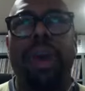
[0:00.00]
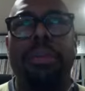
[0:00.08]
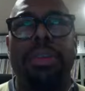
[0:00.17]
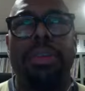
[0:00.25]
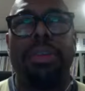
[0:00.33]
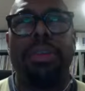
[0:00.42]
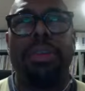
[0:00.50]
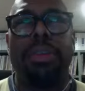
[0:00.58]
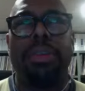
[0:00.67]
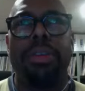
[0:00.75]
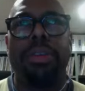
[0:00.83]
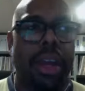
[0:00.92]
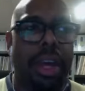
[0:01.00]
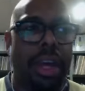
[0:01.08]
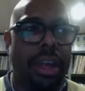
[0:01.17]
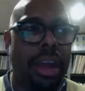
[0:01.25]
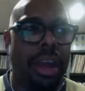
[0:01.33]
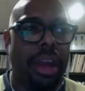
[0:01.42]
in general.
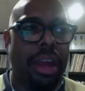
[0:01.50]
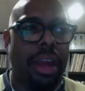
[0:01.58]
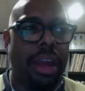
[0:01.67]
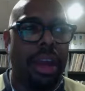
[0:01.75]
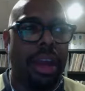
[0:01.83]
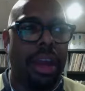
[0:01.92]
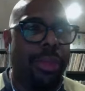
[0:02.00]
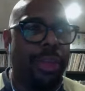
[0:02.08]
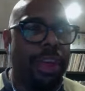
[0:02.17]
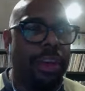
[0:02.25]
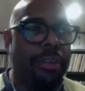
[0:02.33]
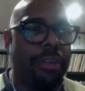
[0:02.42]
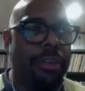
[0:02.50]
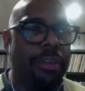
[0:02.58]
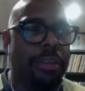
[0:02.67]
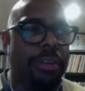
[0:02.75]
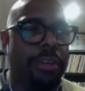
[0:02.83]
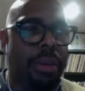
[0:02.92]
And I think
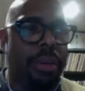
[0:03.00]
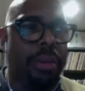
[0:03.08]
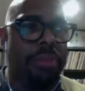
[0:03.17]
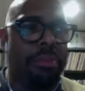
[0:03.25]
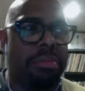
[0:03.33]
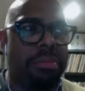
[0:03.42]
if more,